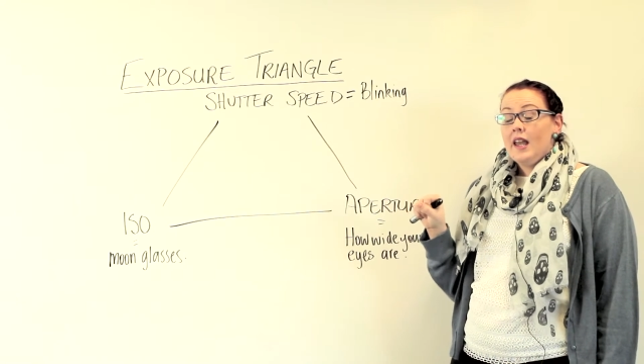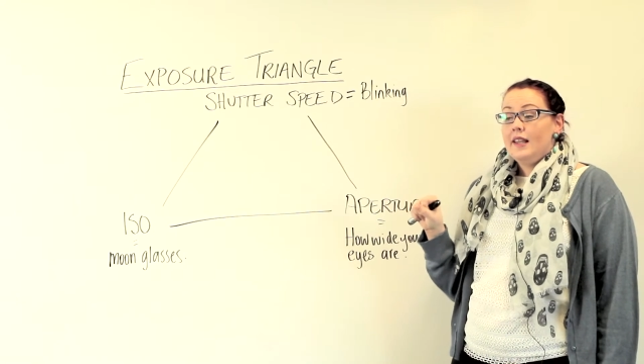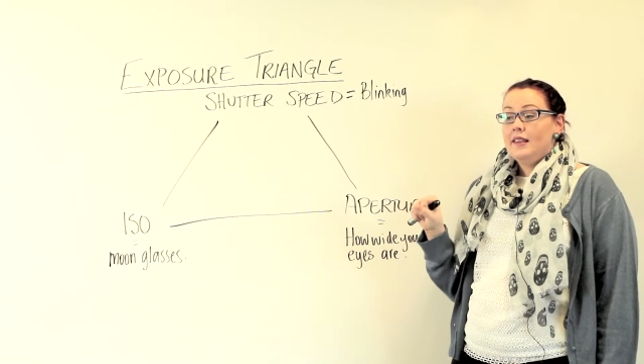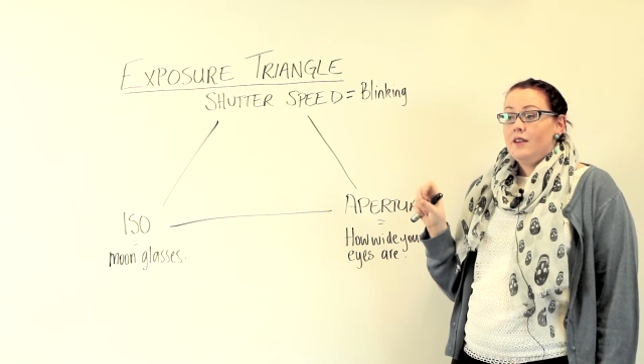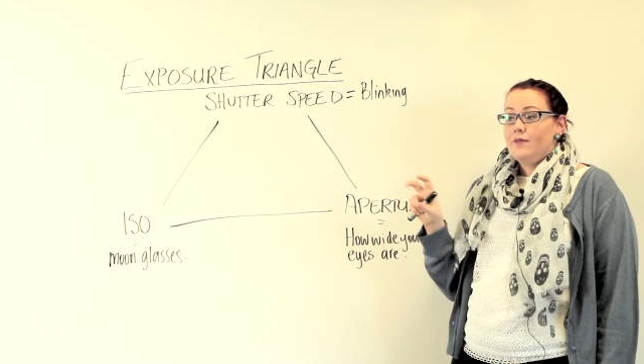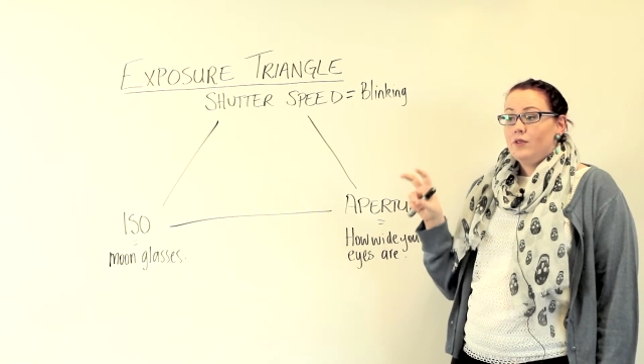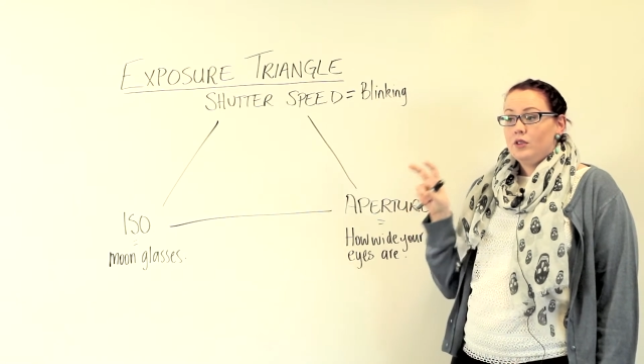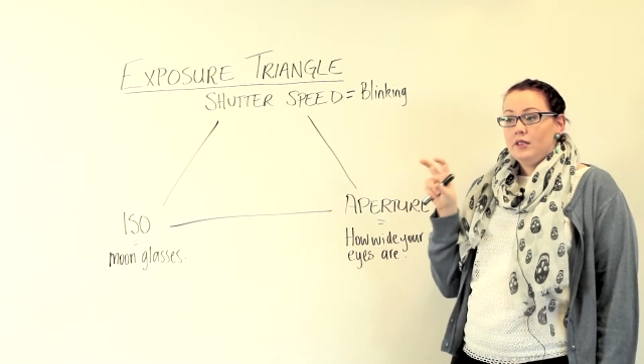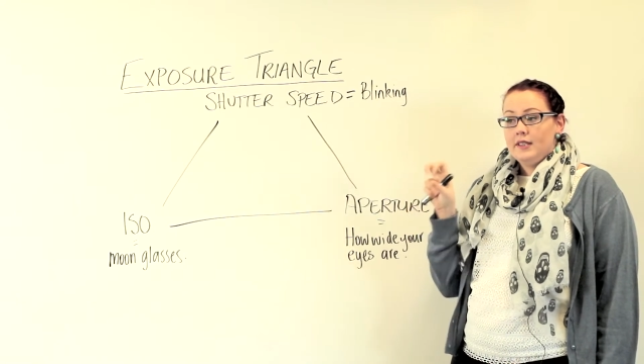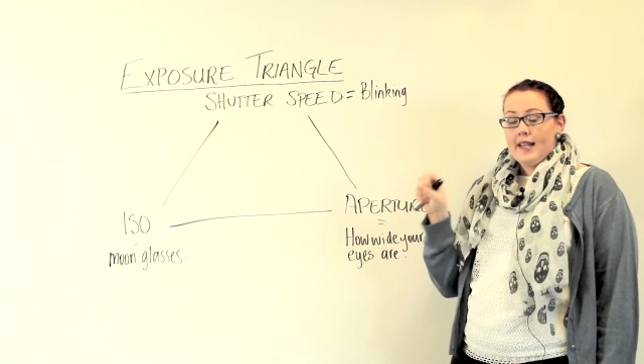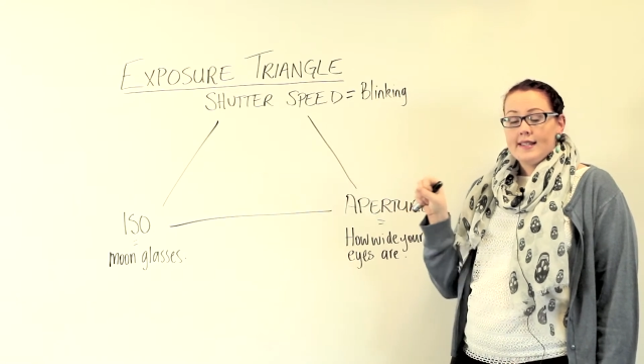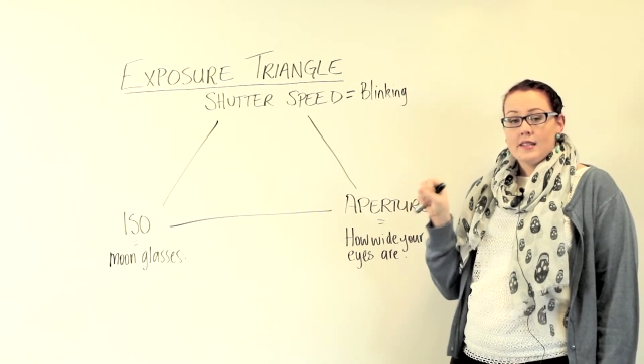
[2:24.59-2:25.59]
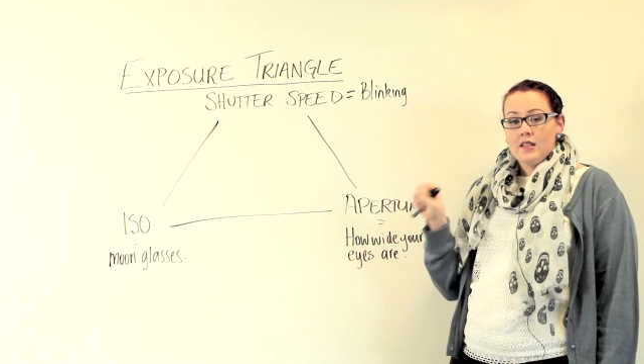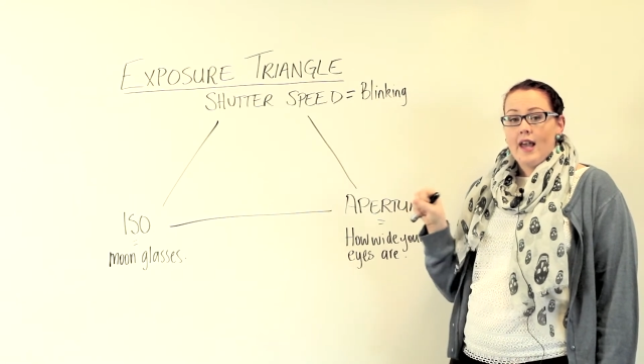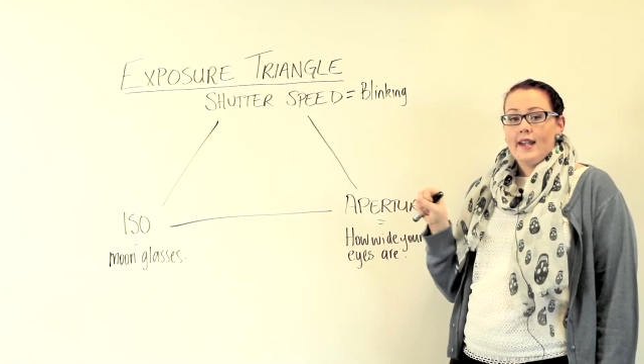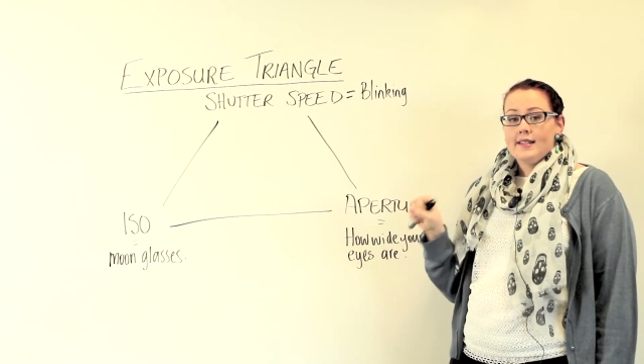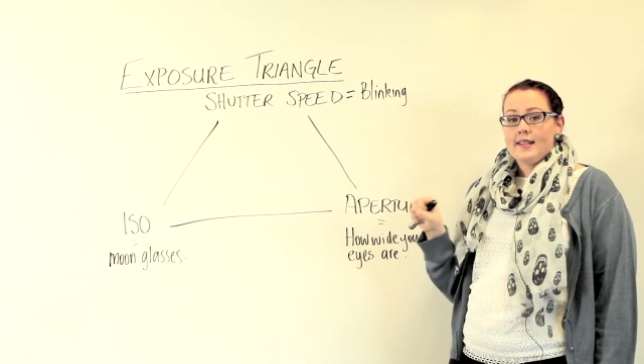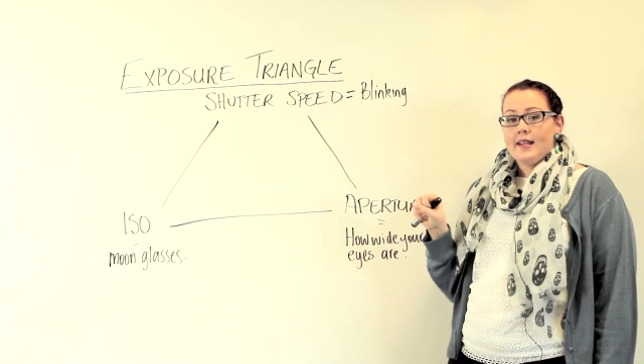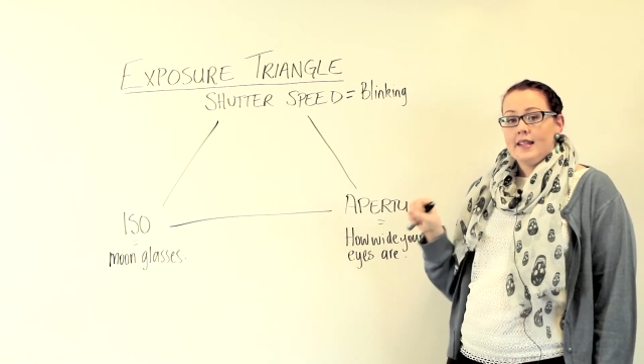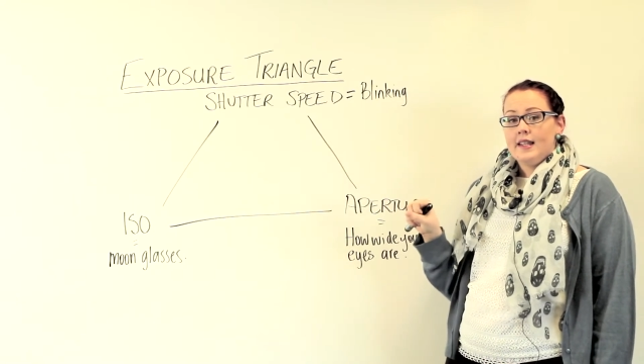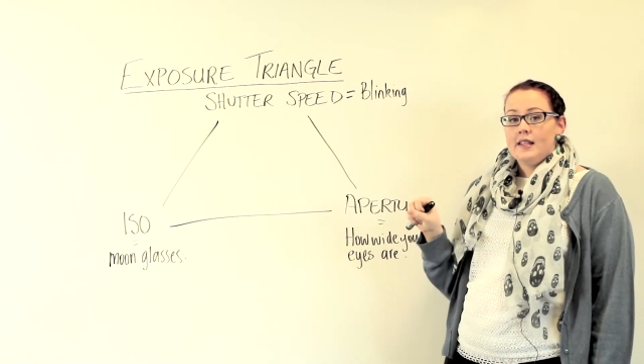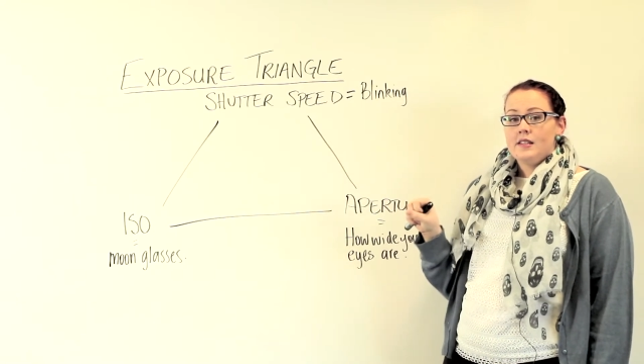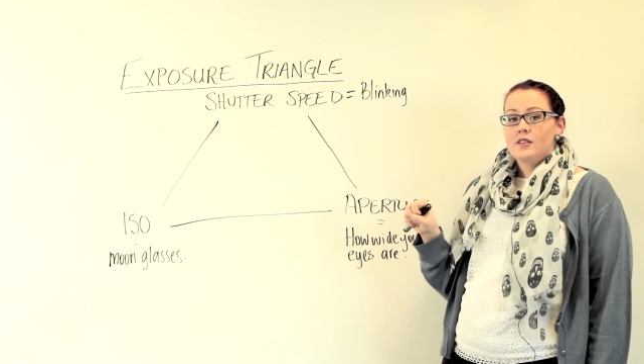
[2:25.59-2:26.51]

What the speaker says: and therefore less light is getting in.